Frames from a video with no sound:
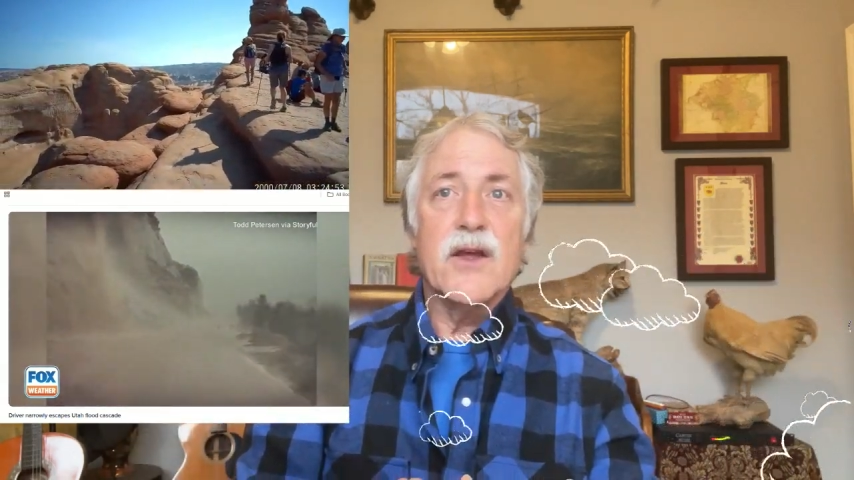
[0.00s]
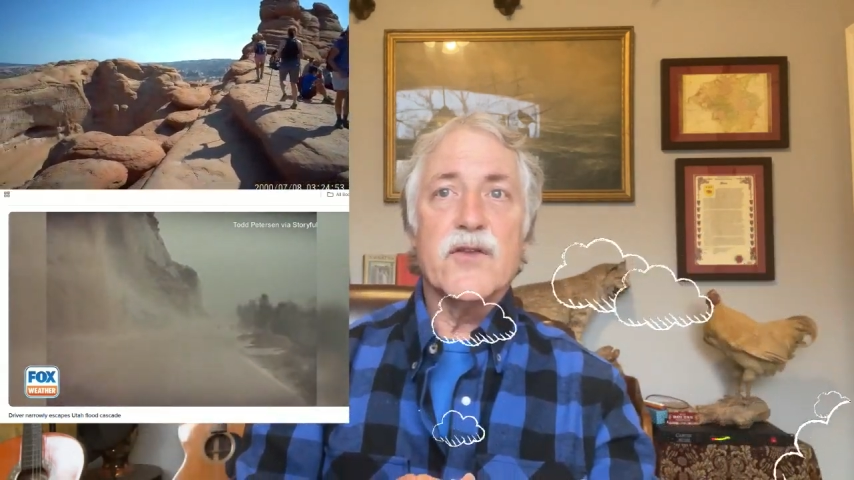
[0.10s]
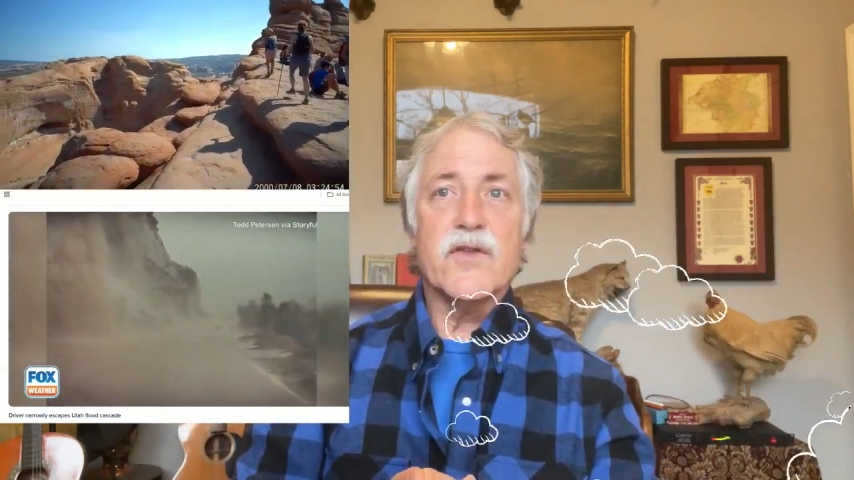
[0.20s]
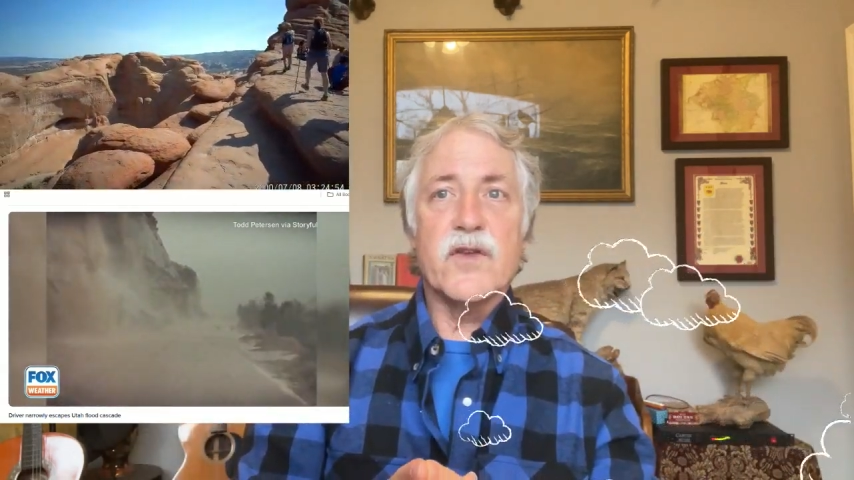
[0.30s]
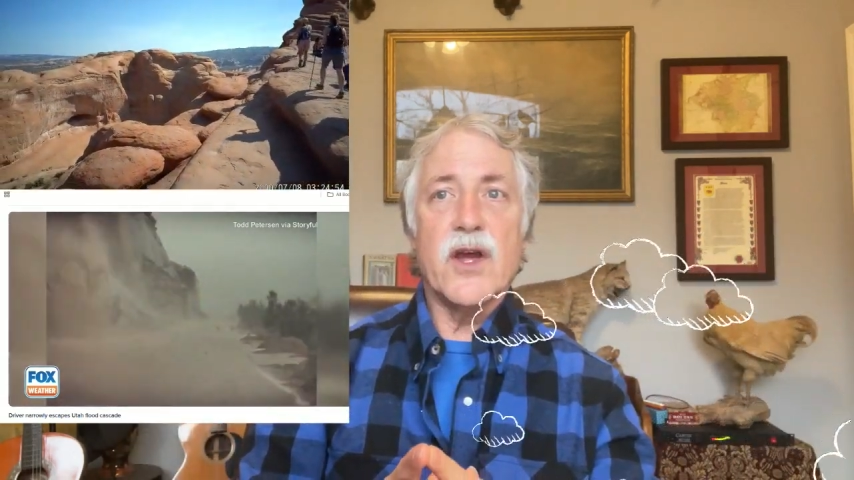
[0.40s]

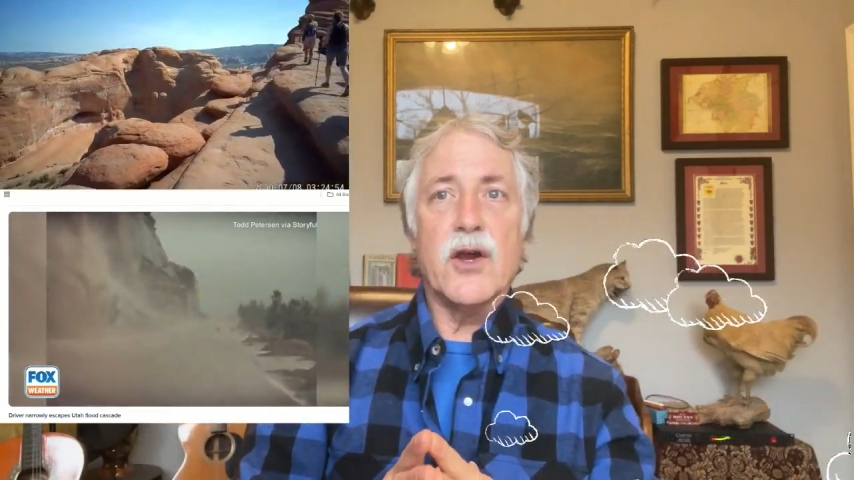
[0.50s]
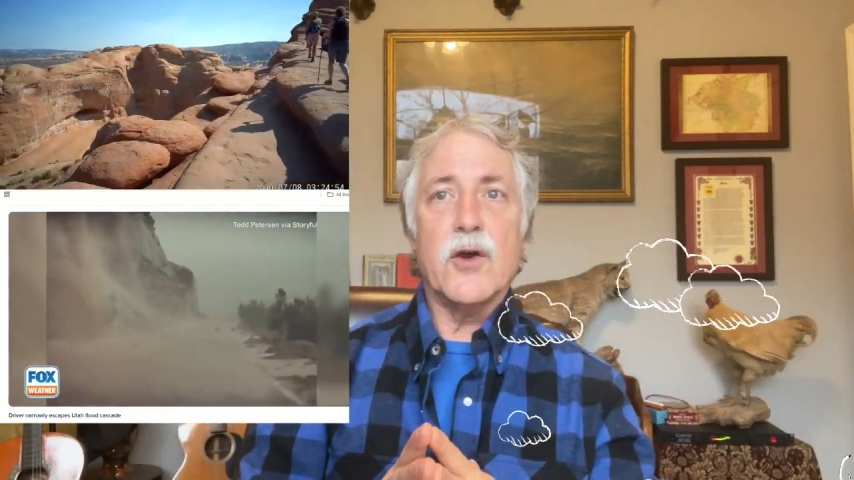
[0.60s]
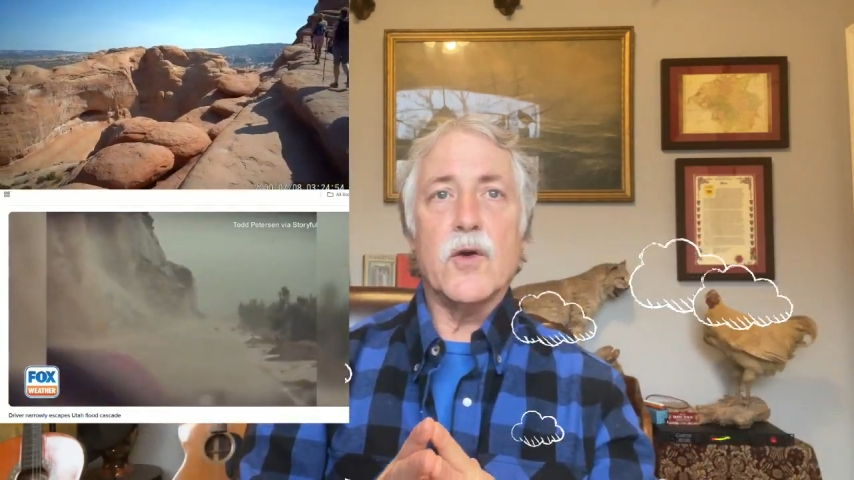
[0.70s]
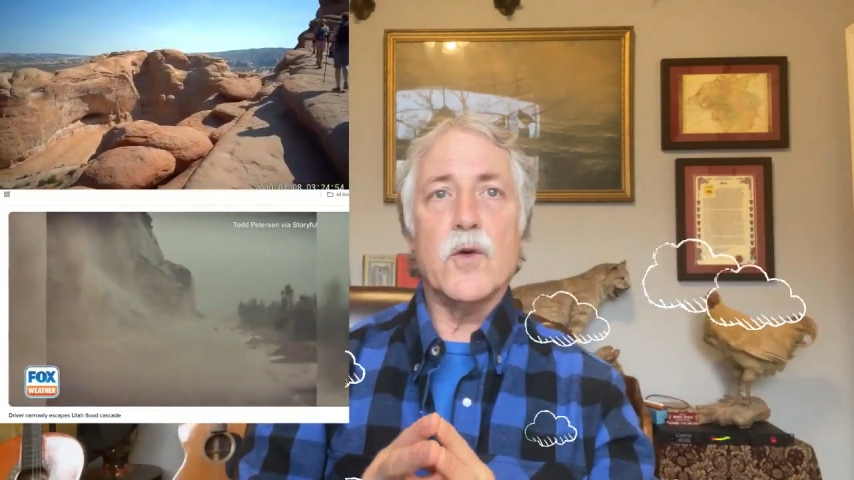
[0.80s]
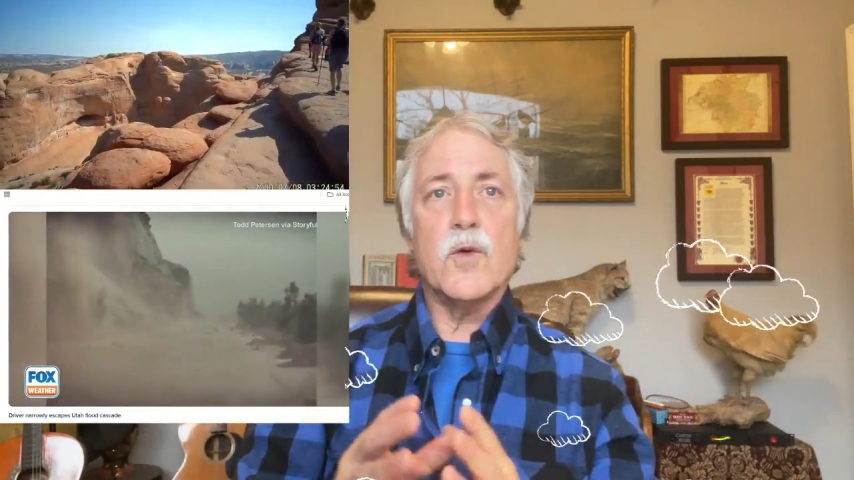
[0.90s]

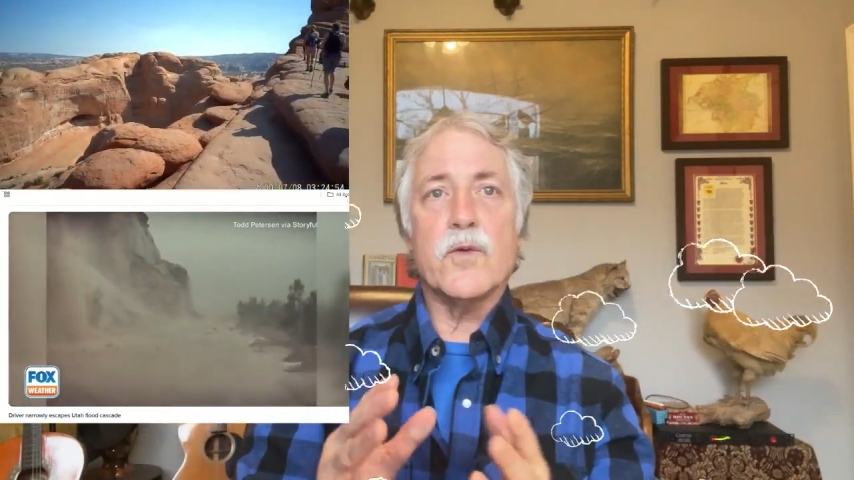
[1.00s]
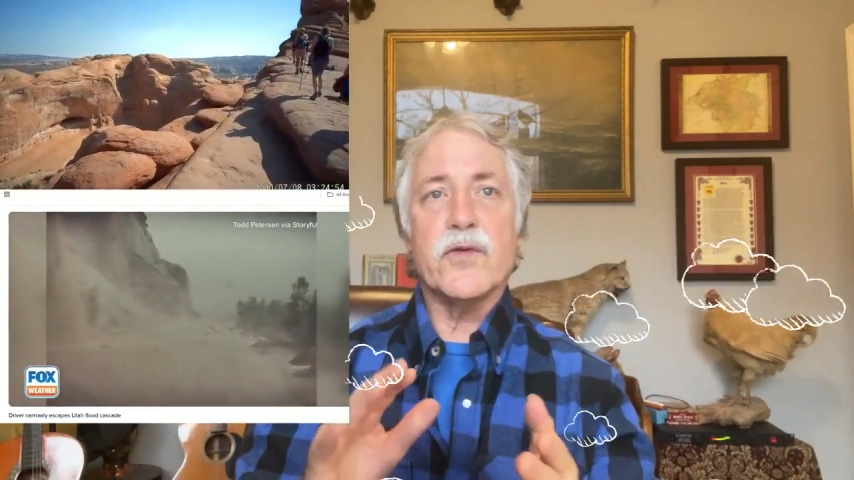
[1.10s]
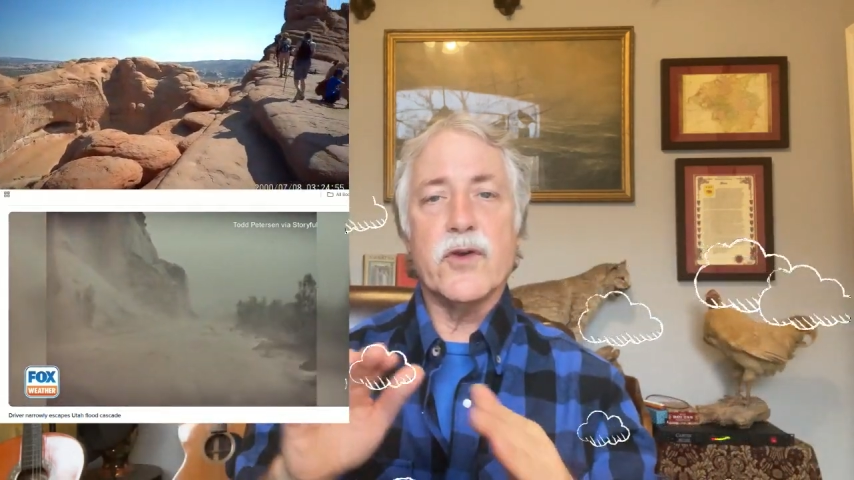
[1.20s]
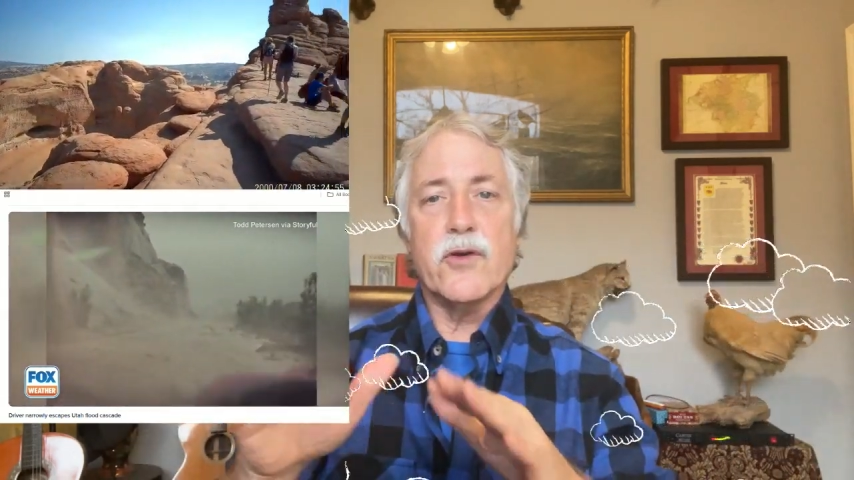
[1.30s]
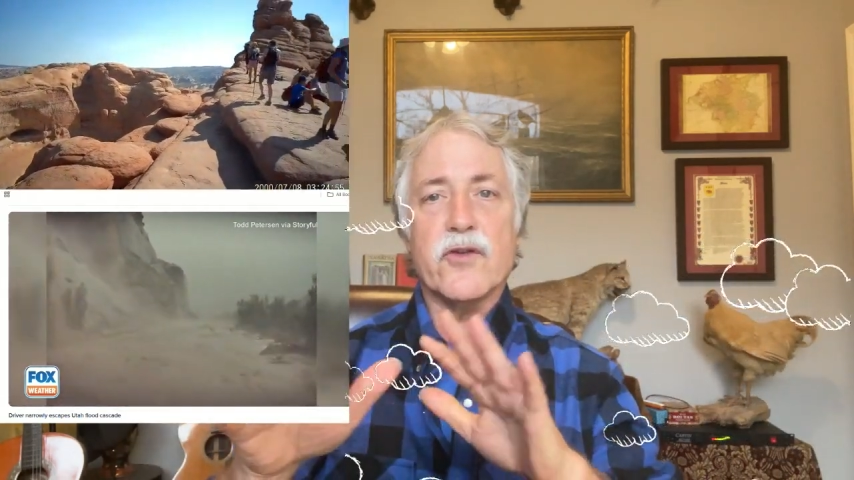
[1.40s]
So
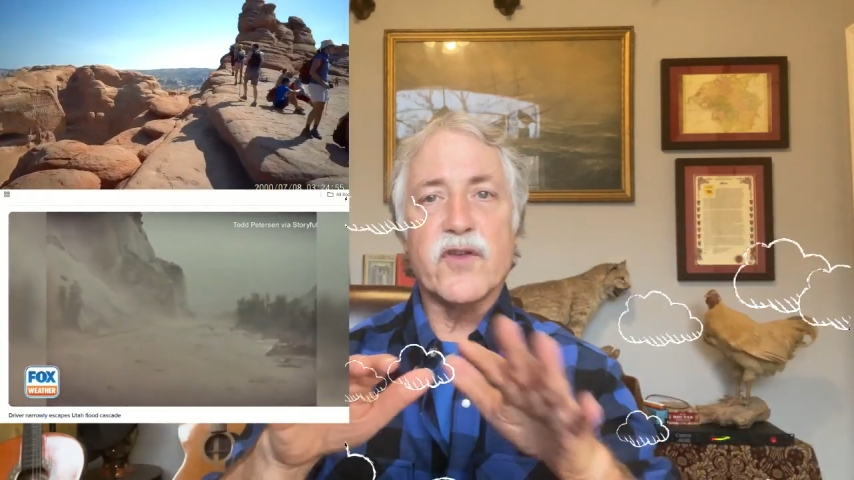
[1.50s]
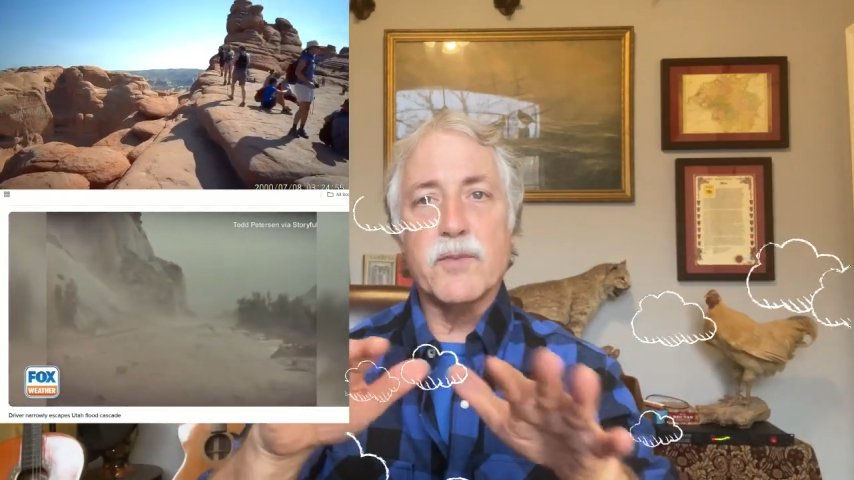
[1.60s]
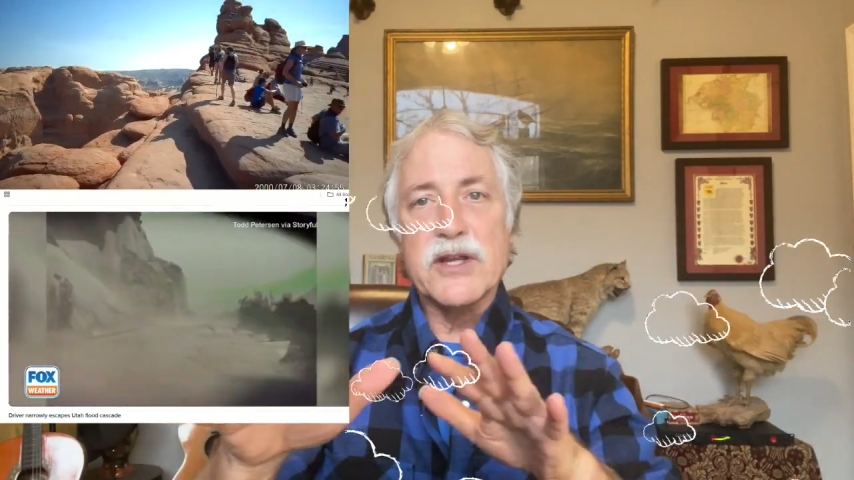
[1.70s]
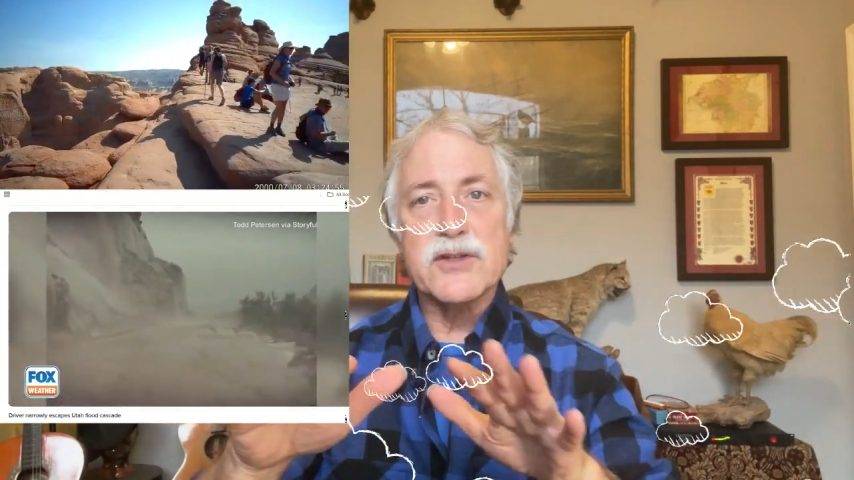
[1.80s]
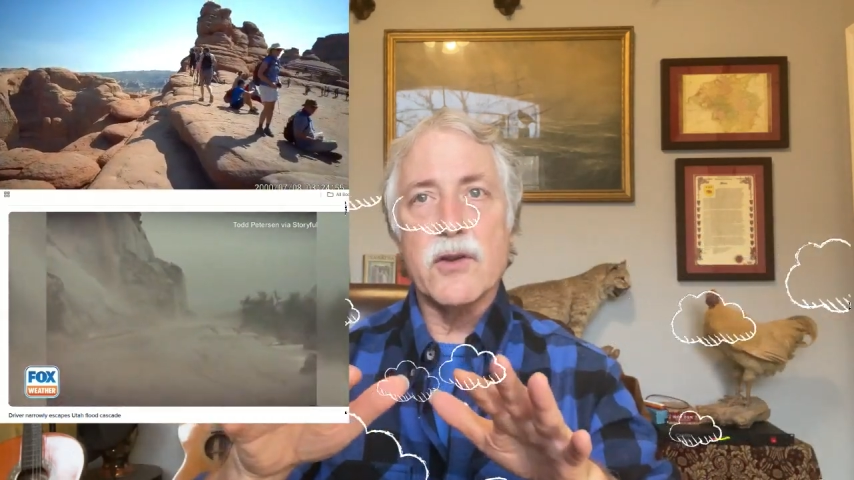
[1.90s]
there are
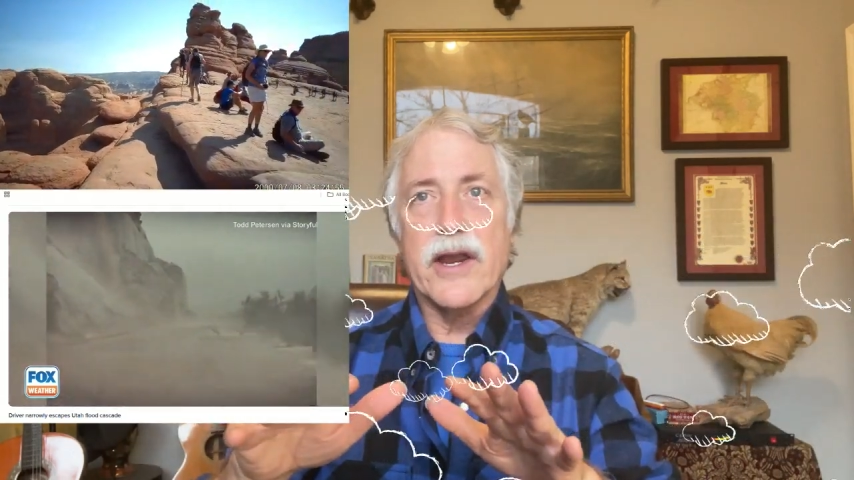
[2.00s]
special